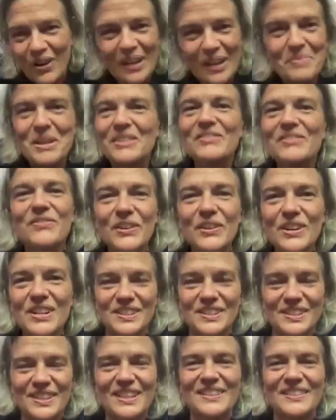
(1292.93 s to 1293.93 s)
wall. I mean,
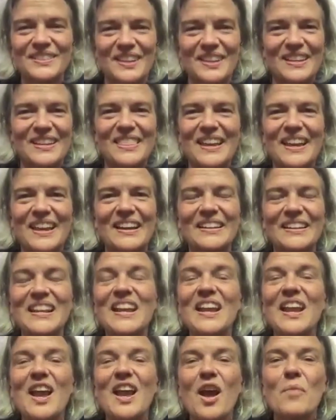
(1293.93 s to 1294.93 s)
various things like that.
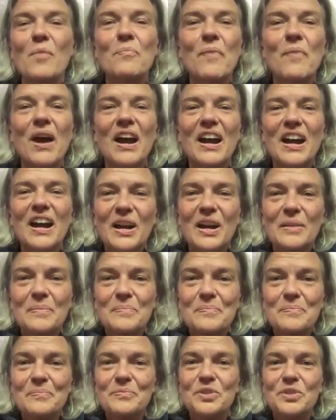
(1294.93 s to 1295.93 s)

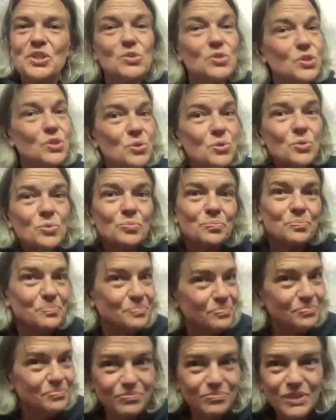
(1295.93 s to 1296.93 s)
Do you
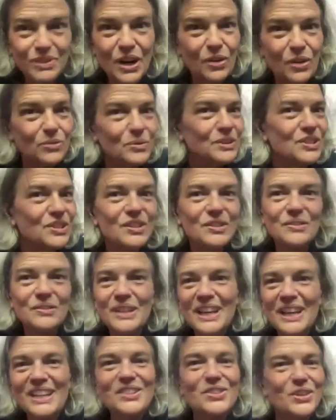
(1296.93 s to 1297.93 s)

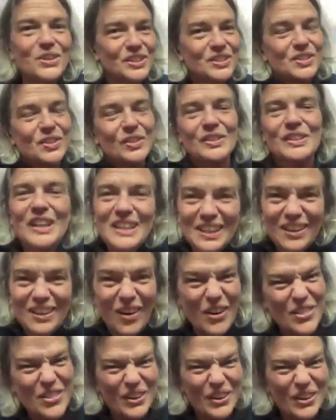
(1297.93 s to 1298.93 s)
in your consult,
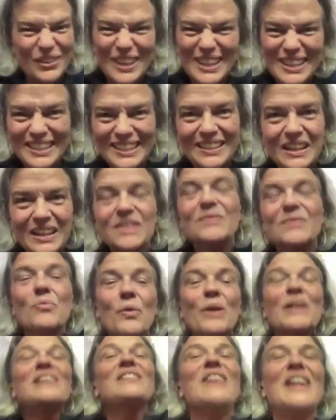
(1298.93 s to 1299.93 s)
are there
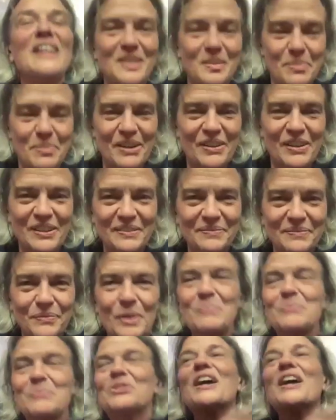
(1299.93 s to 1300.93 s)
what I liked about it,
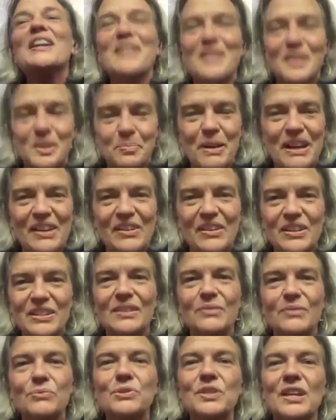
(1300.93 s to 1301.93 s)
what I'm trying to spit out
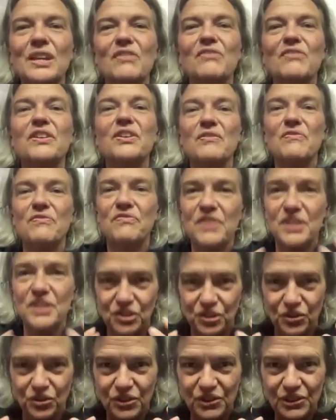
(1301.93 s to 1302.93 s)
is it was a very
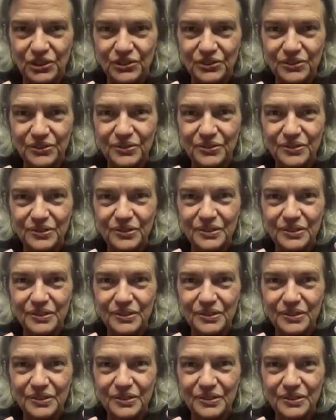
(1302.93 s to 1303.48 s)
visceral